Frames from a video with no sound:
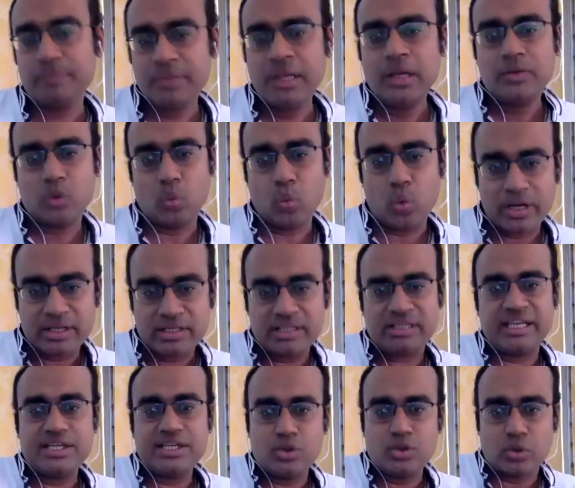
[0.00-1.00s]
So one of the
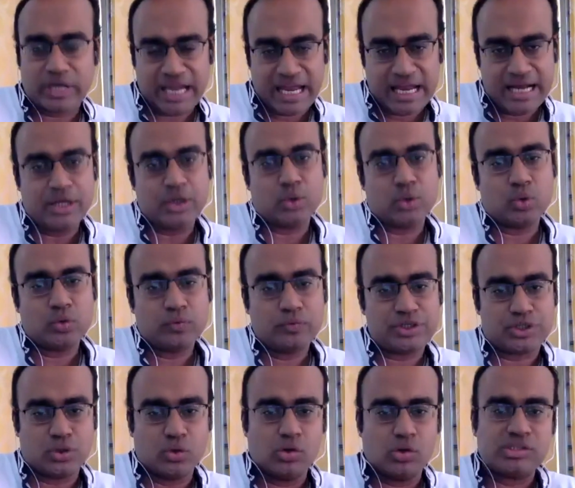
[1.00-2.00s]
things you can do, which
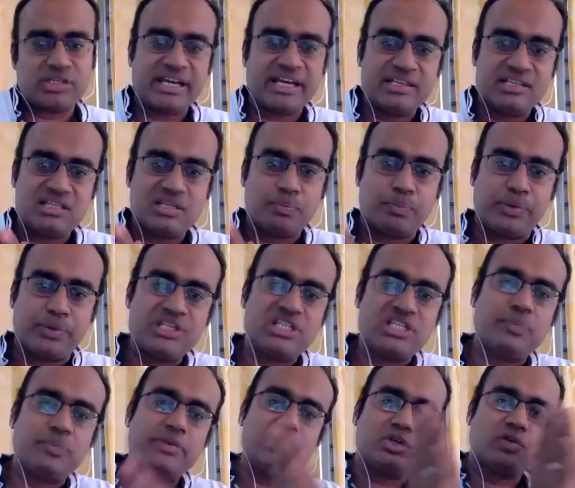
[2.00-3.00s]
goes against the
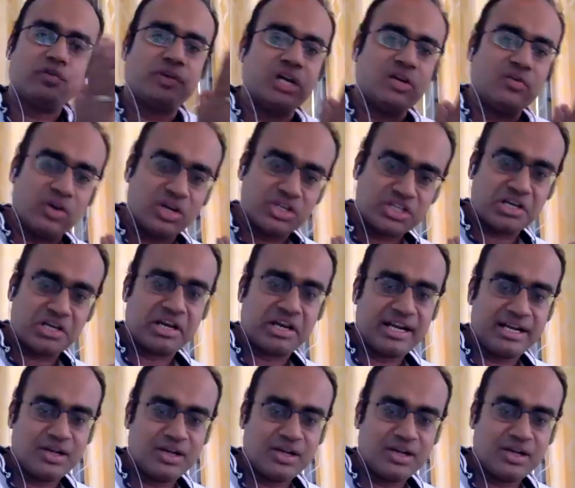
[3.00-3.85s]
principles of conversion rate,